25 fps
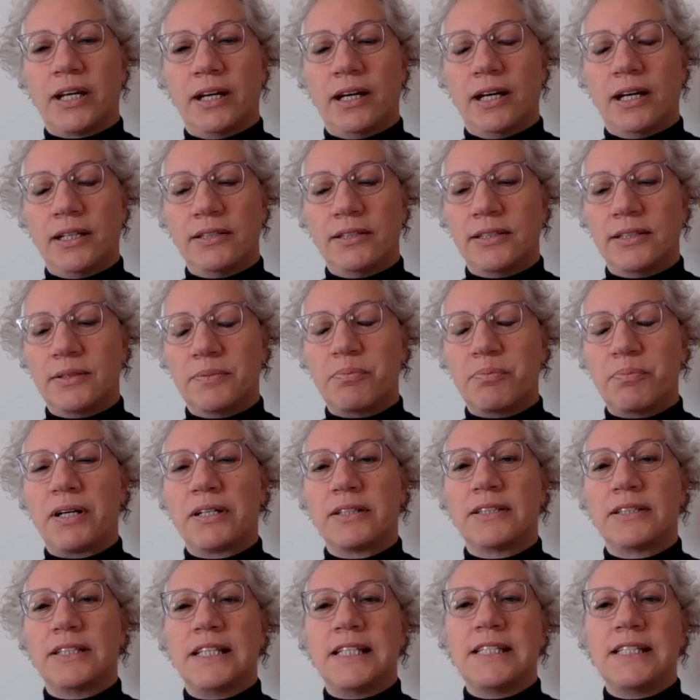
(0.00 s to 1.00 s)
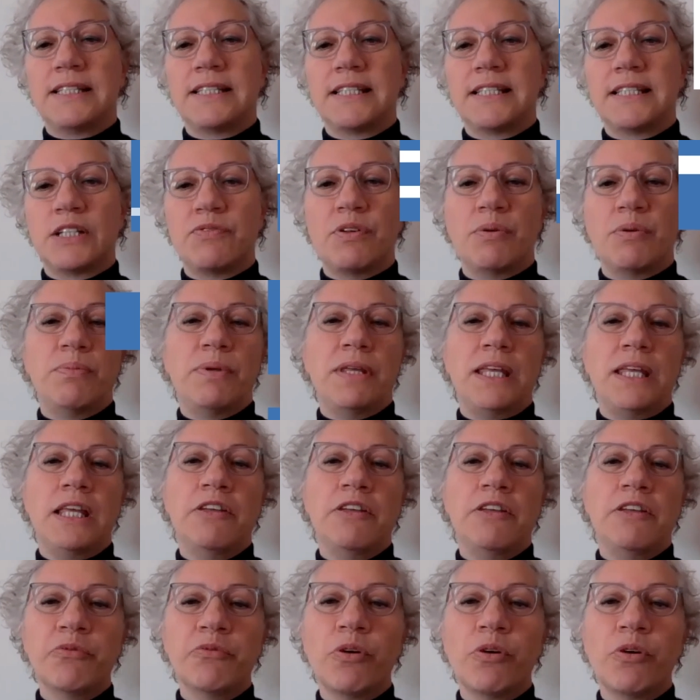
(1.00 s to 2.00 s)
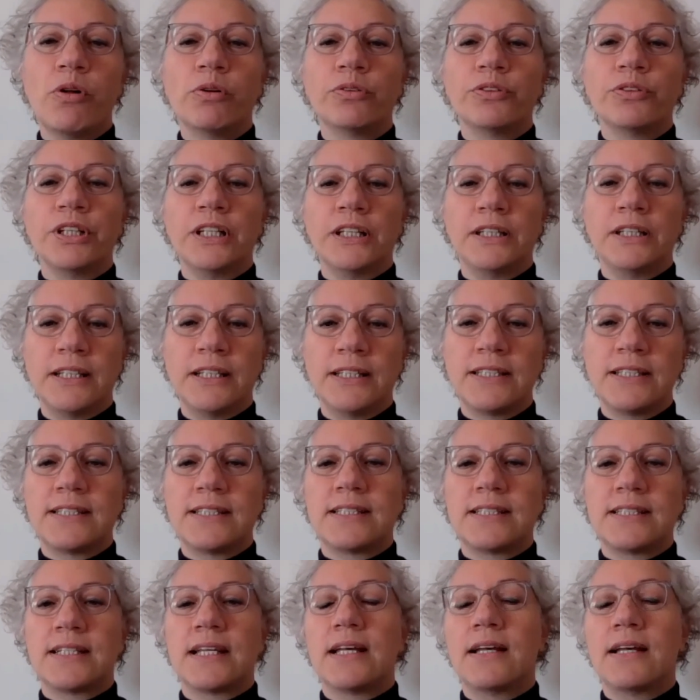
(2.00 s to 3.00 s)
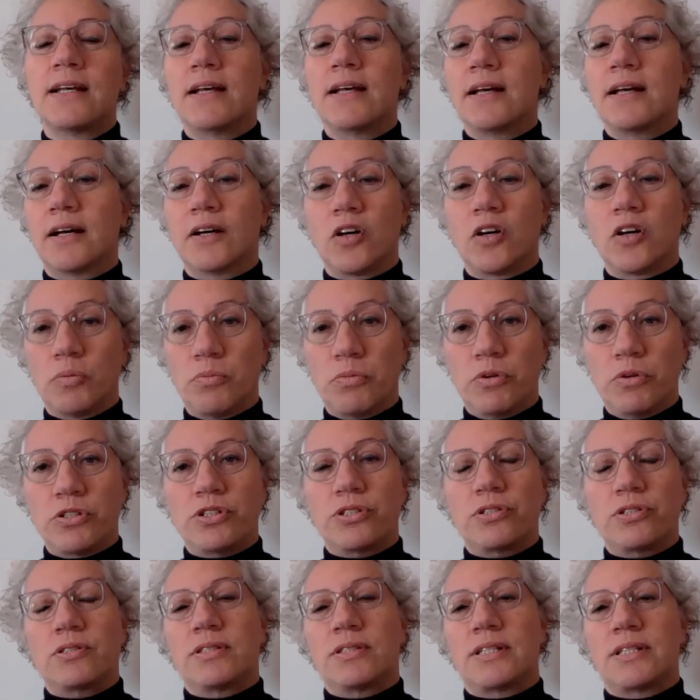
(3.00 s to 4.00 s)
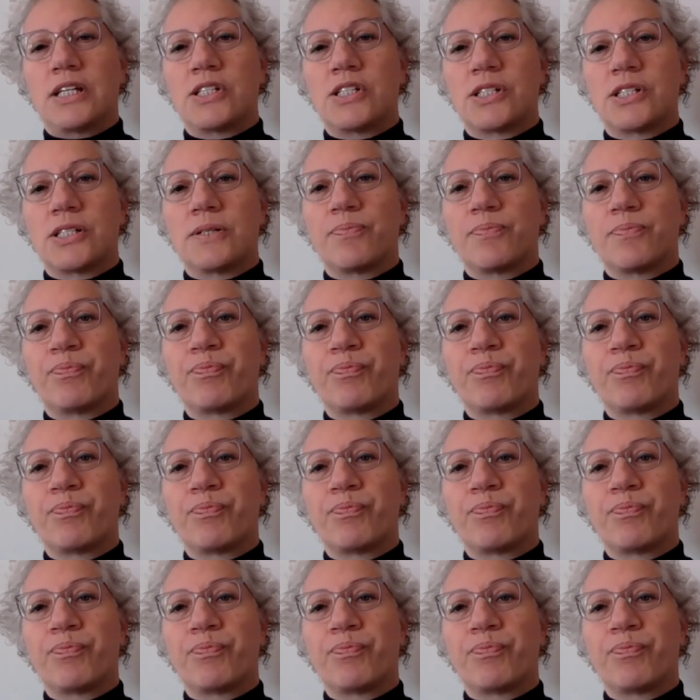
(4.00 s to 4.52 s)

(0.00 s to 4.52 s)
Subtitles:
other parties that may be involved in its commercialization.